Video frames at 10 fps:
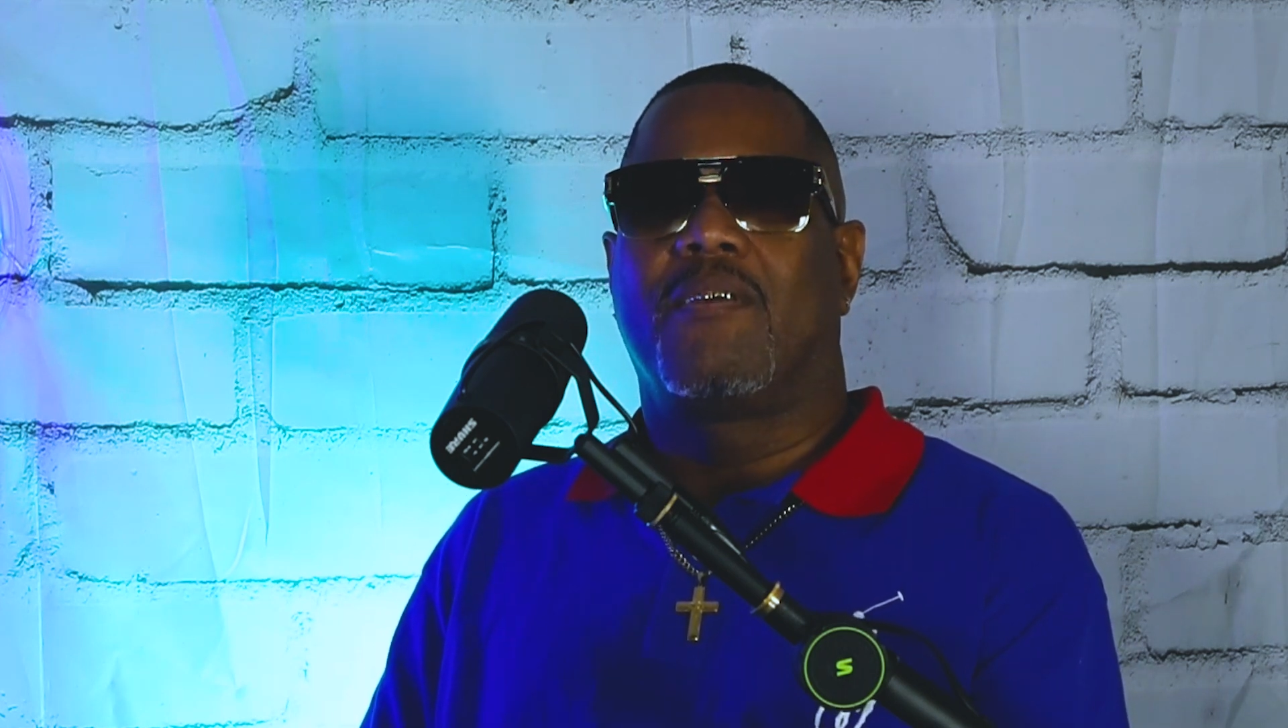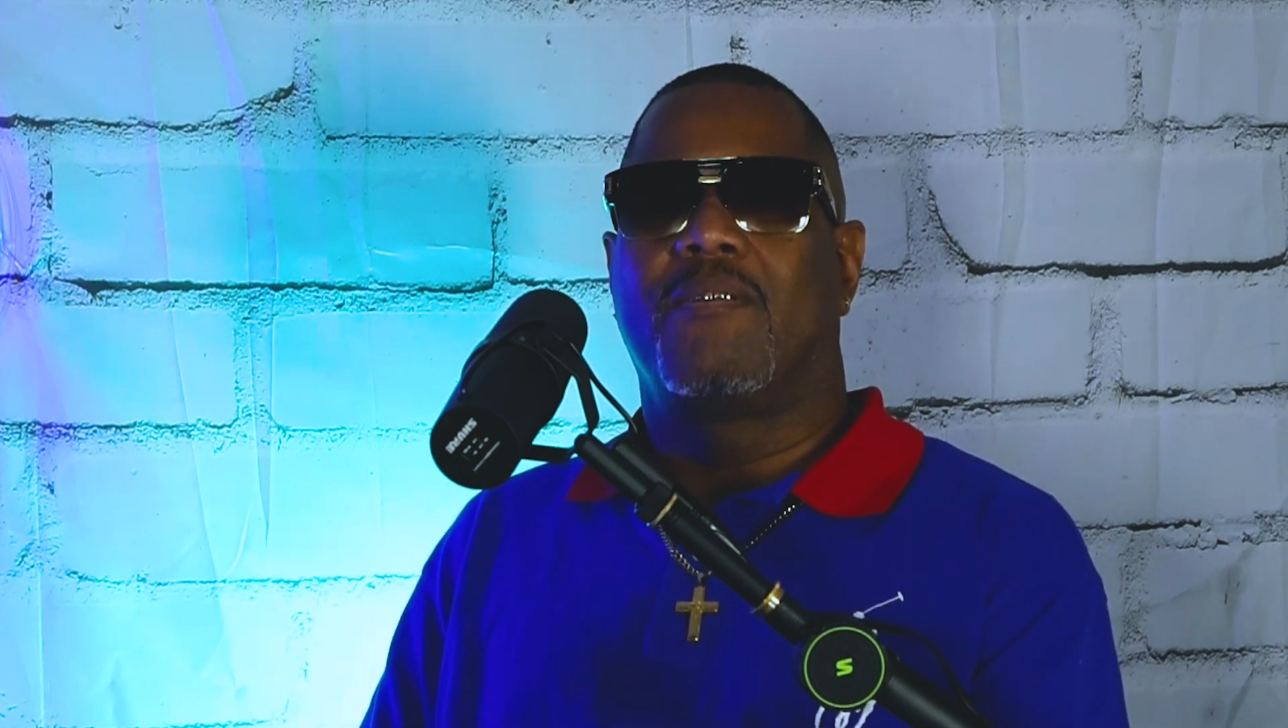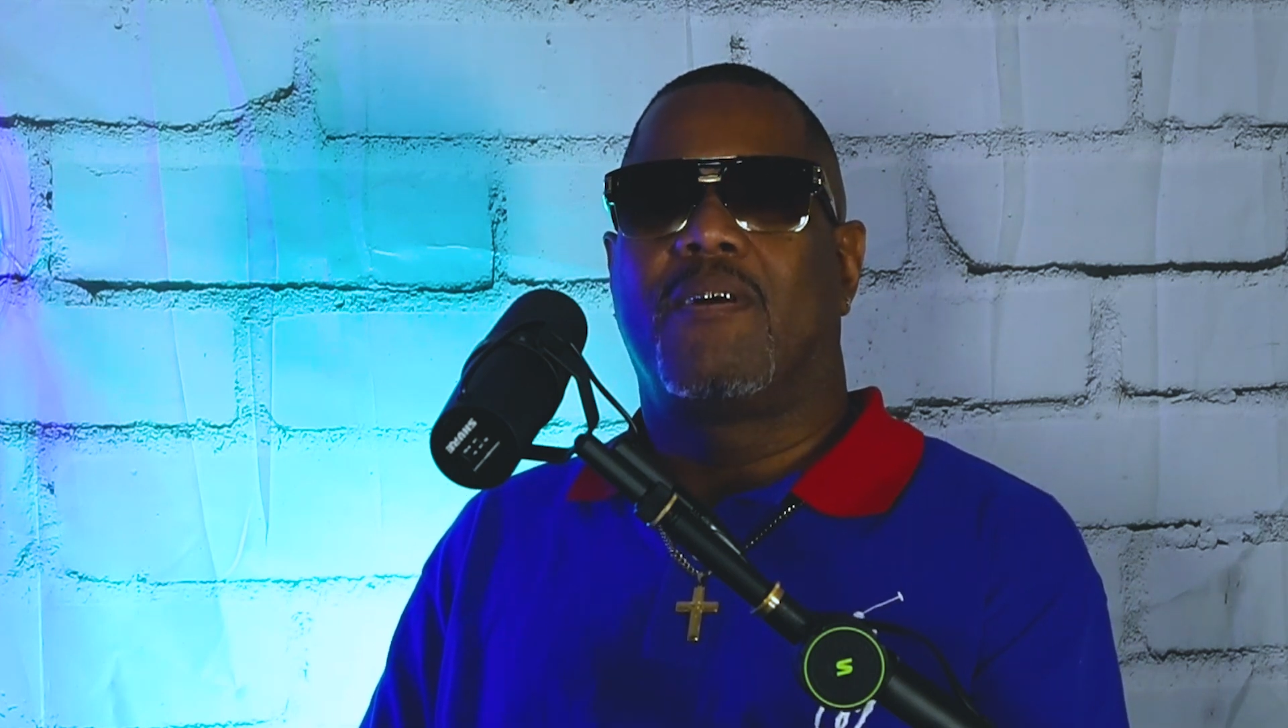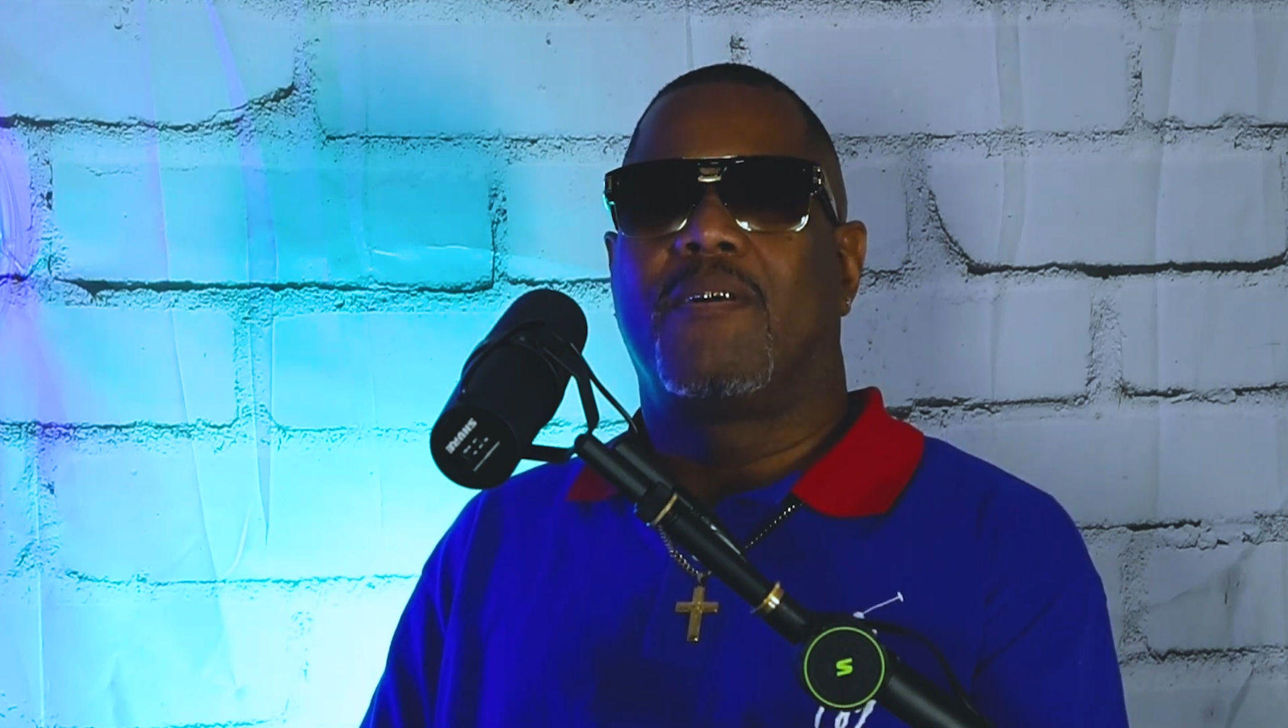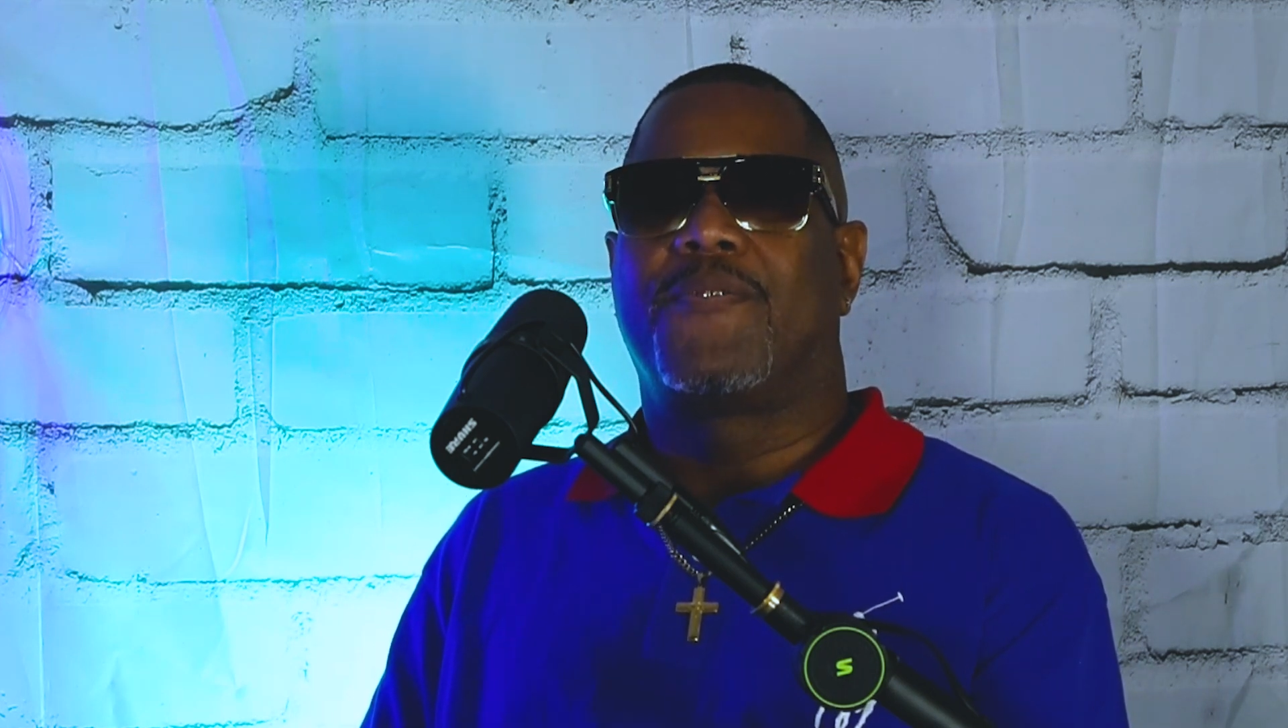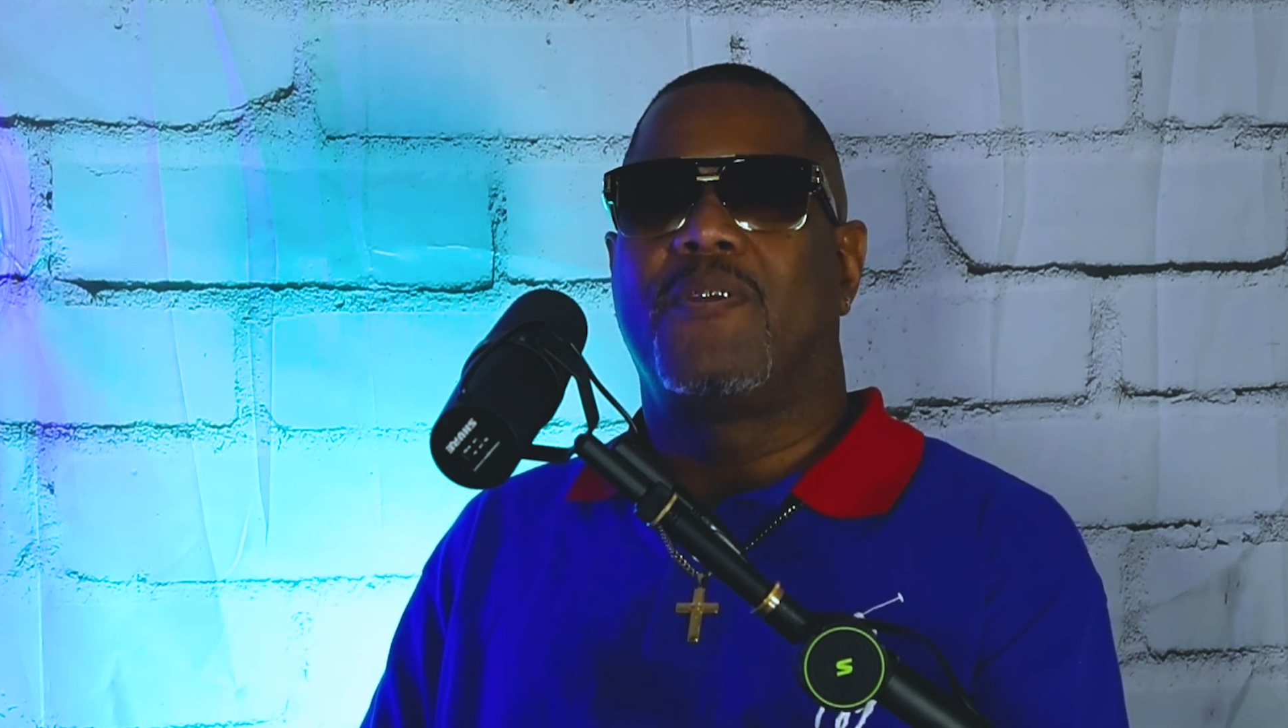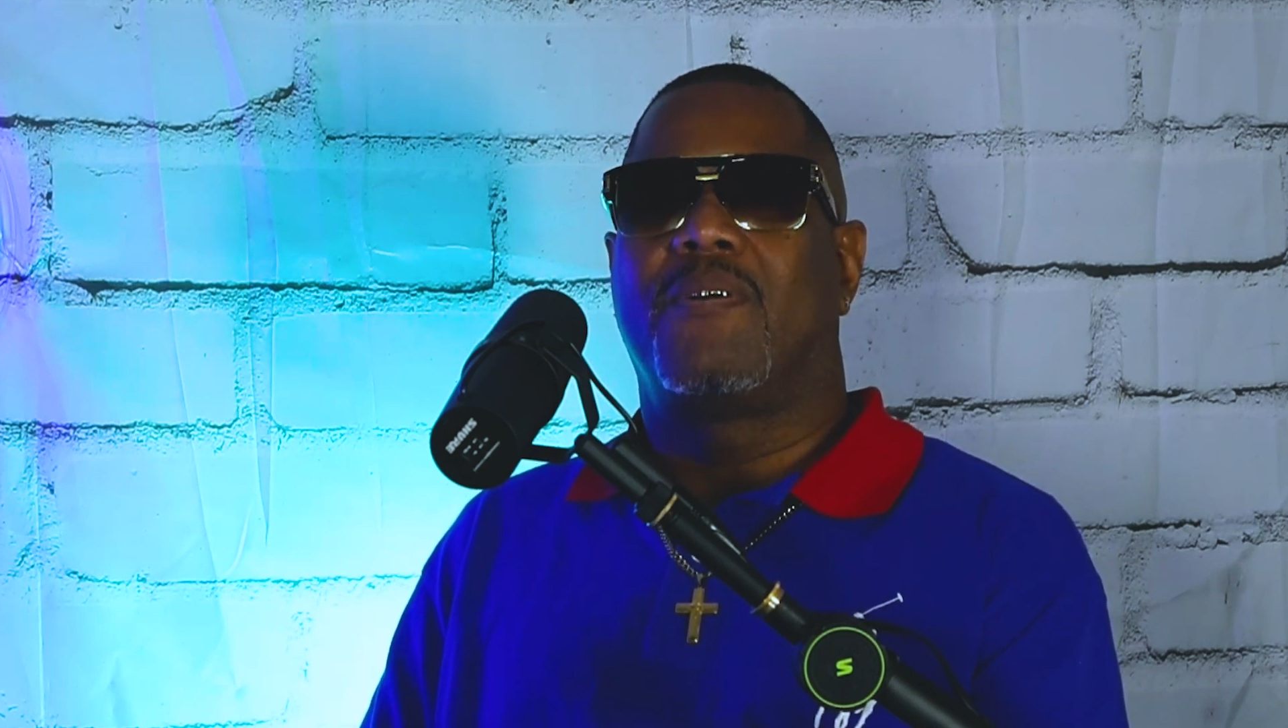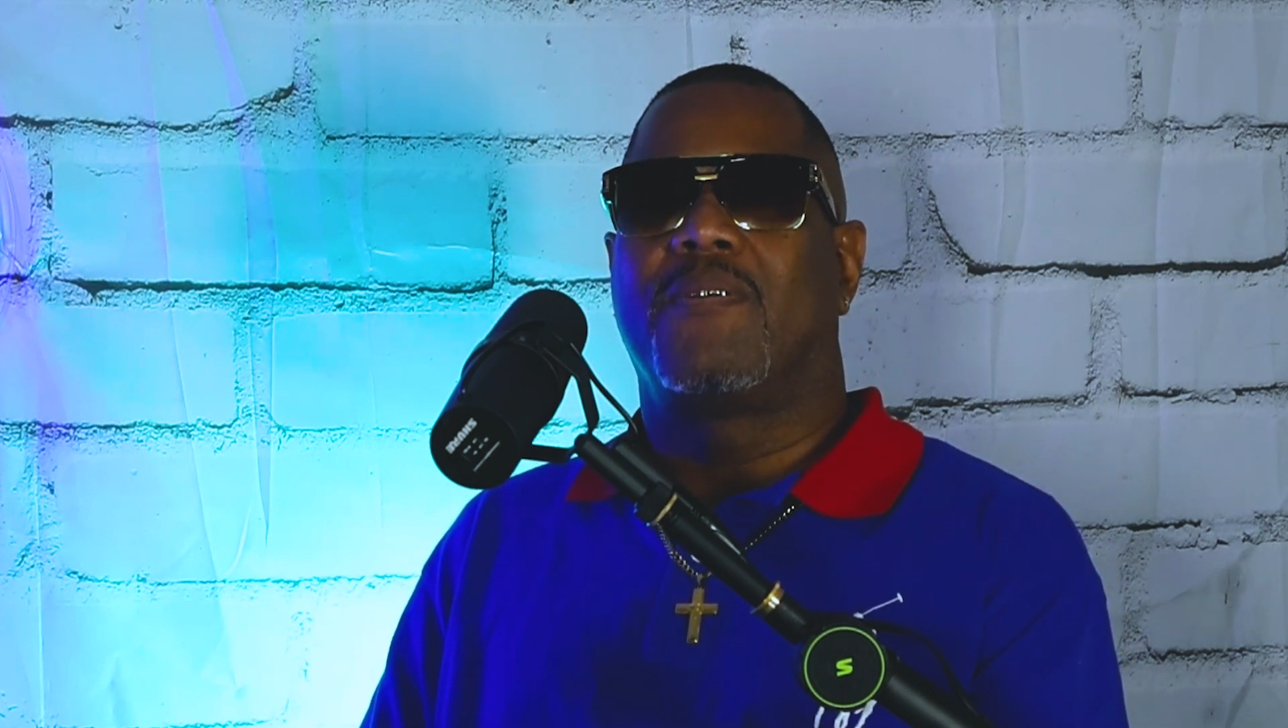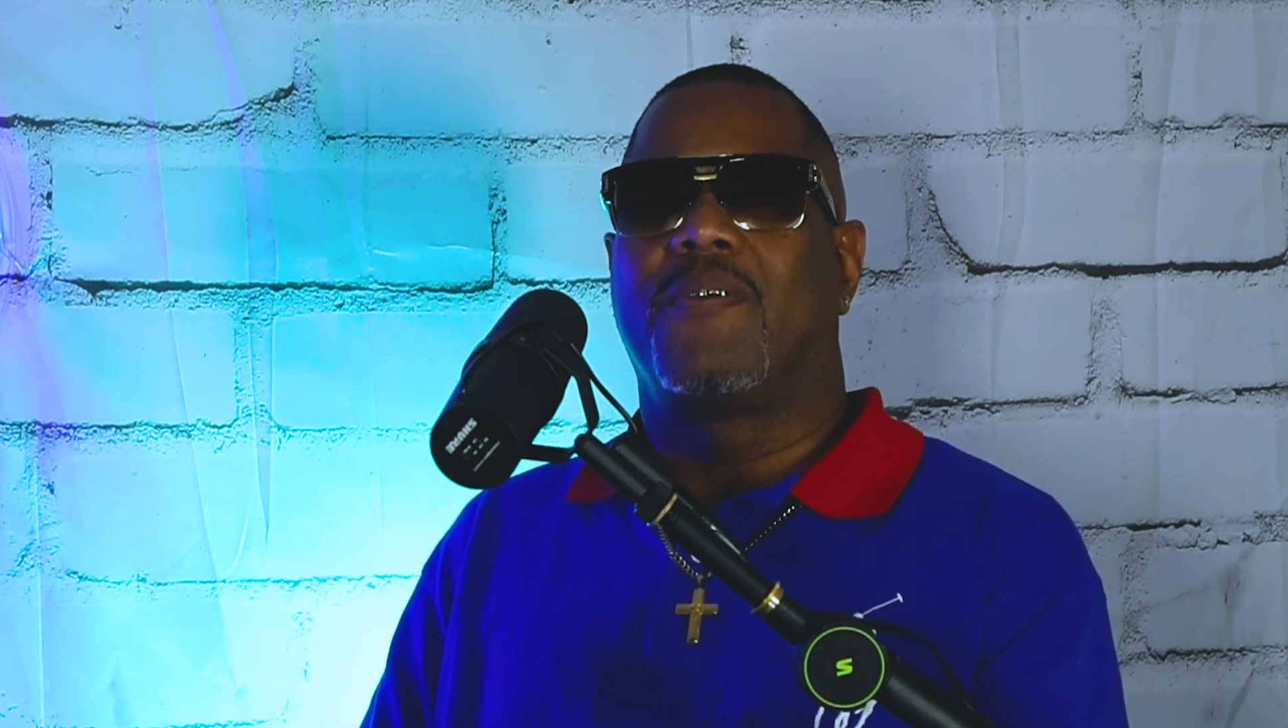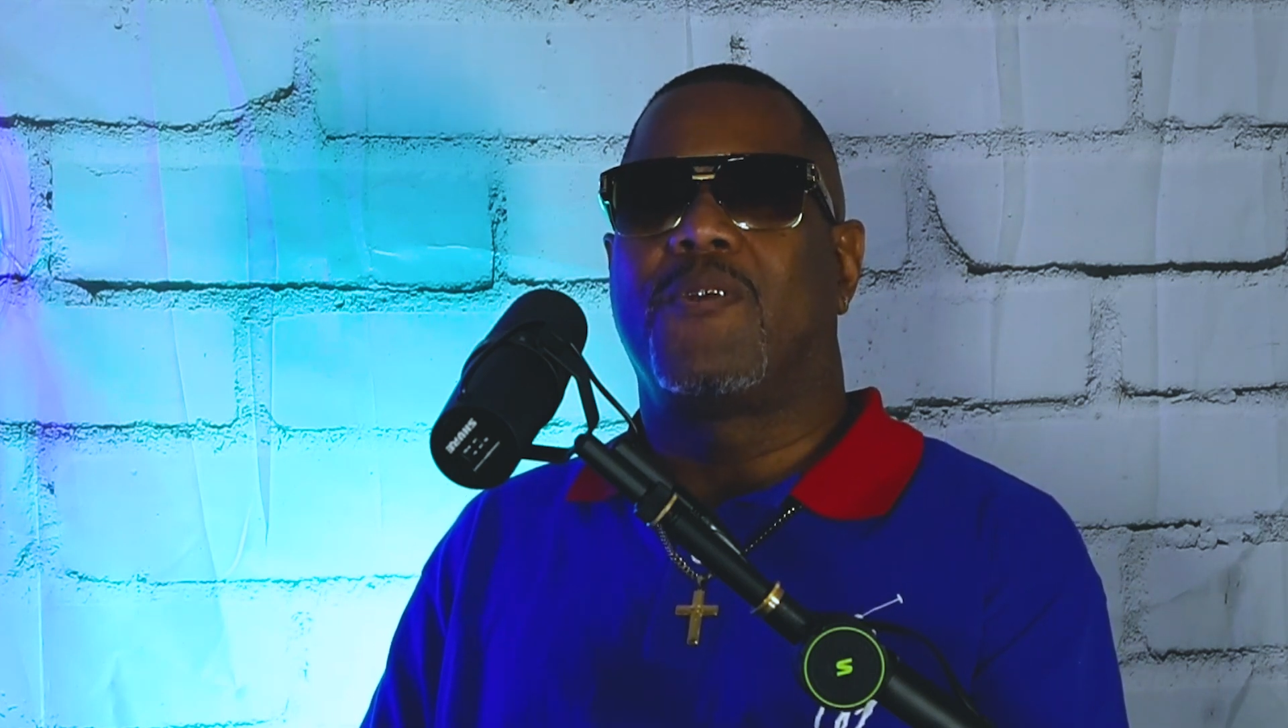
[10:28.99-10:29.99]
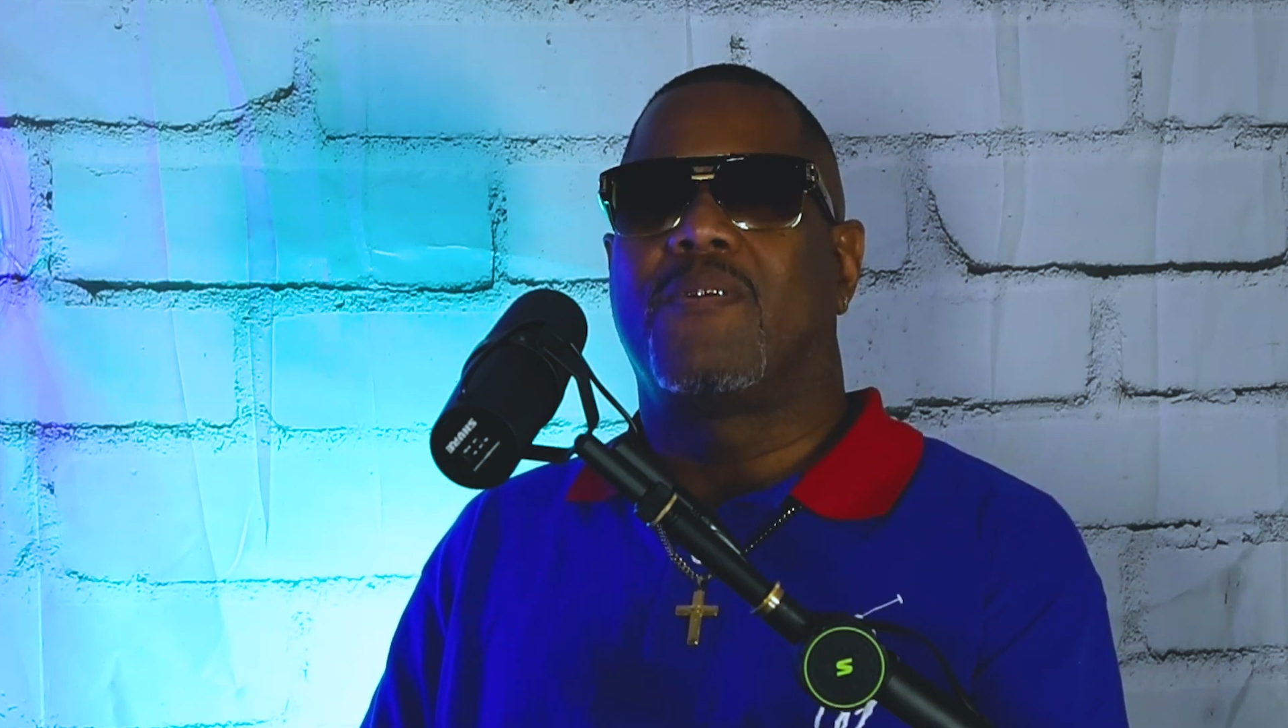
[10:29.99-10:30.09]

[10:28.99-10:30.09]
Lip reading: If you